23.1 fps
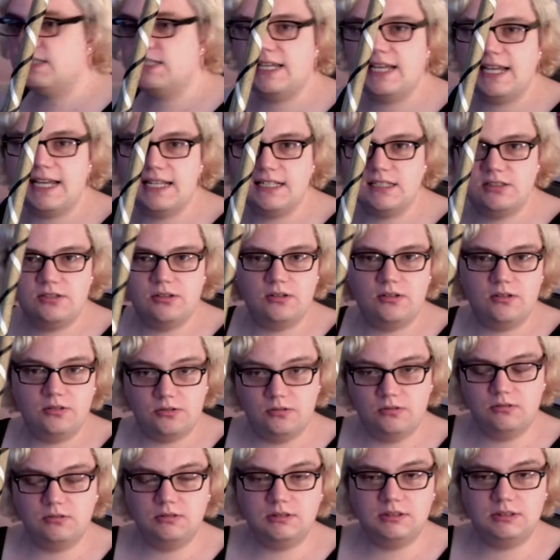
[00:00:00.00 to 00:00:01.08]
cast
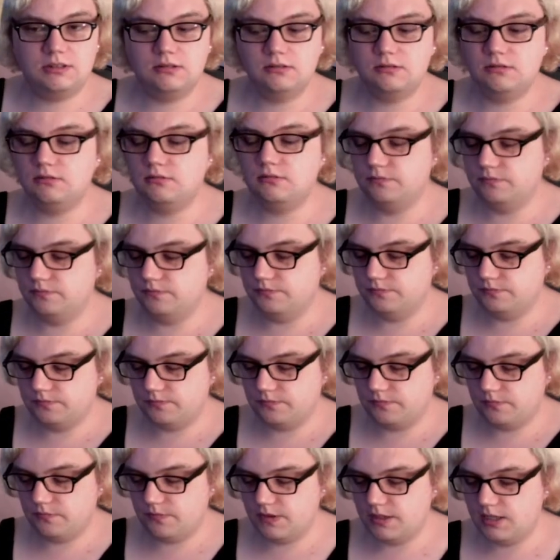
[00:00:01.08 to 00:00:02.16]
circles,
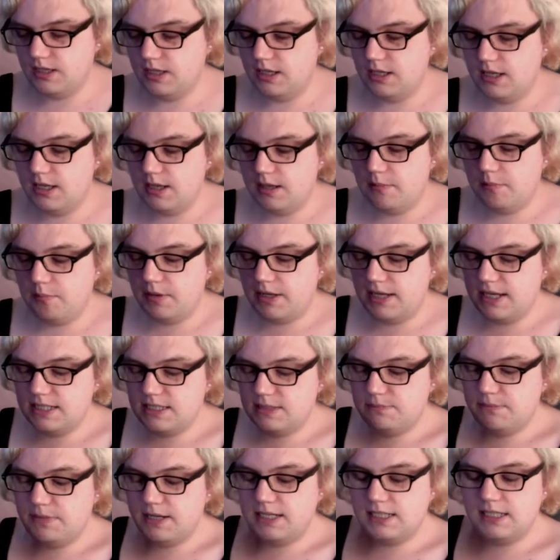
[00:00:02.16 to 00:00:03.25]
but it's
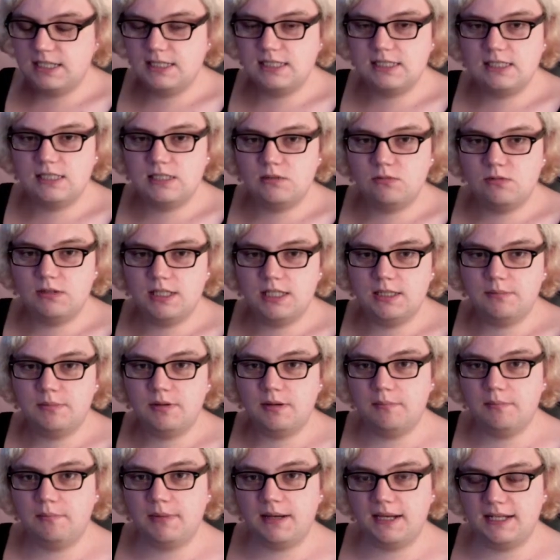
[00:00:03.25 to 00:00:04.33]
mainly to sweep
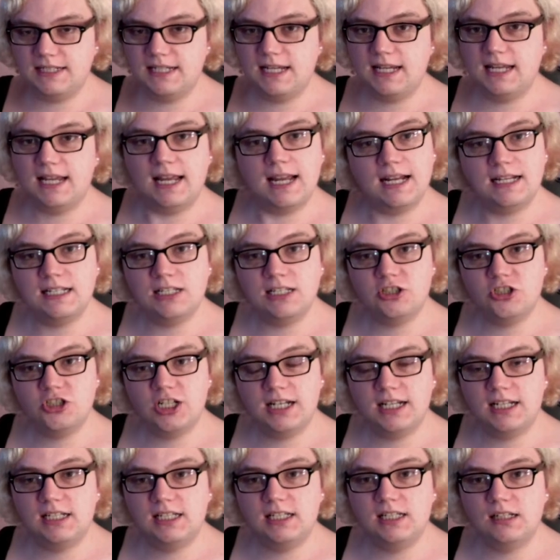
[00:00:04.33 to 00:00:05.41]
bad
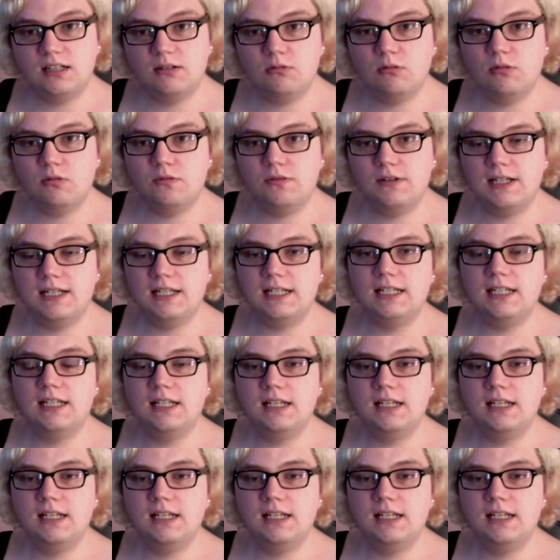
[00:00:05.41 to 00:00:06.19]
energy, roughly,